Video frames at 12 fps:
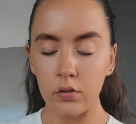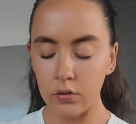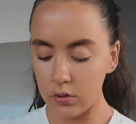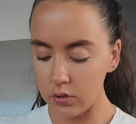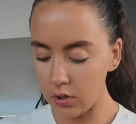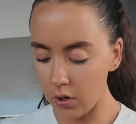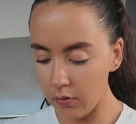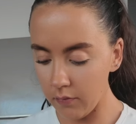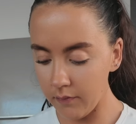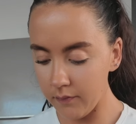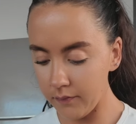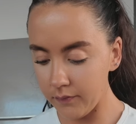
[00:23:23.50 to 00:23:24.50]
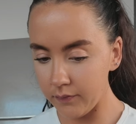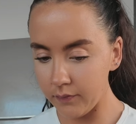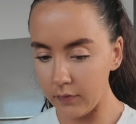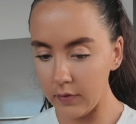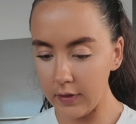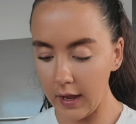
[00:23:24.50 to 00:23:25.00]
So,
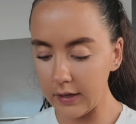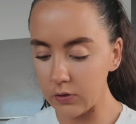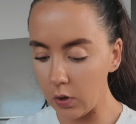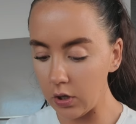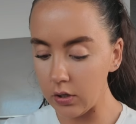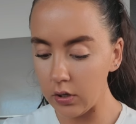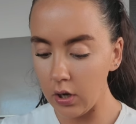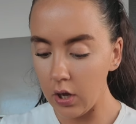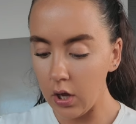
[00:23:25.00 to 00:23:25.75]
next one.